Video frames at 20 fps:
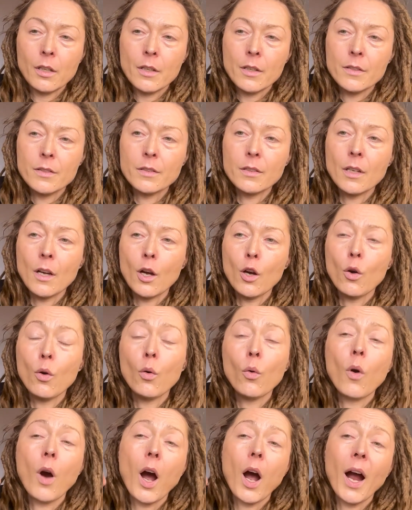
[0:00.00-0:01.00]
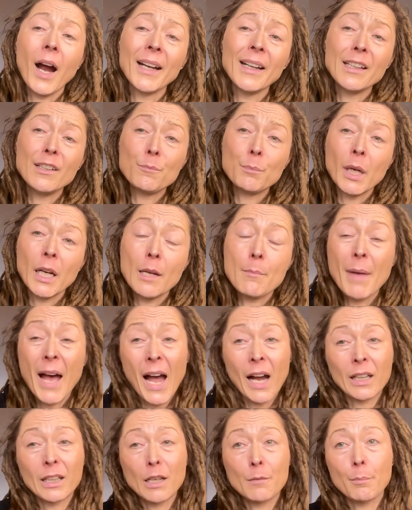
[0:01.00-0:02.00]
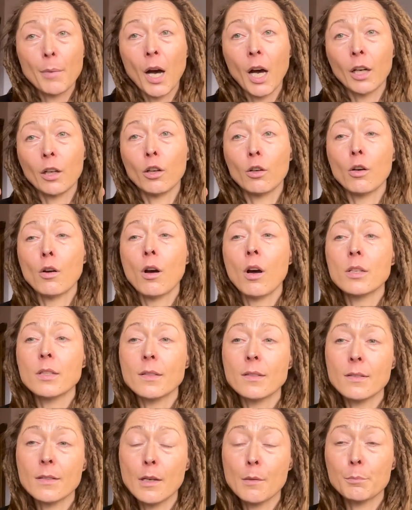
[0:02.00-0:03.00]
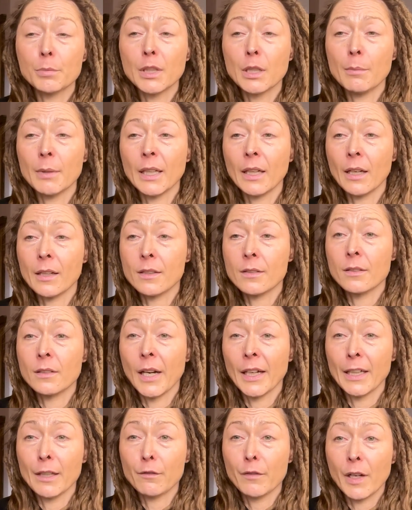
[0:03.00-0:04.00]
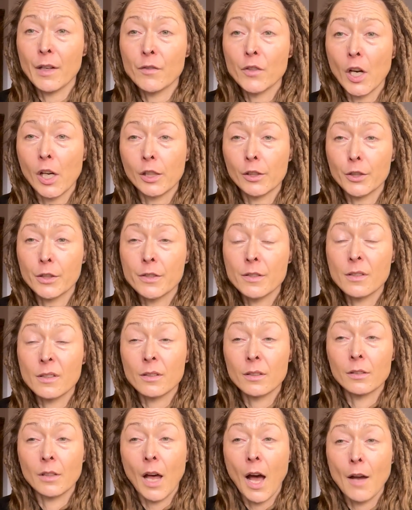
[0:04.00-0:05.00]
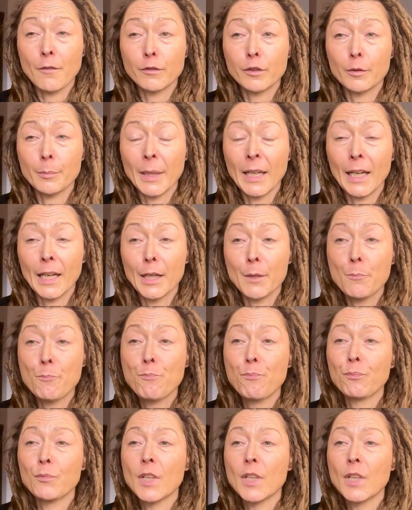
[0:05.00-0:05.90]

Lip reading: So I didn't buy a backup bottle simply because $95 is a lot for me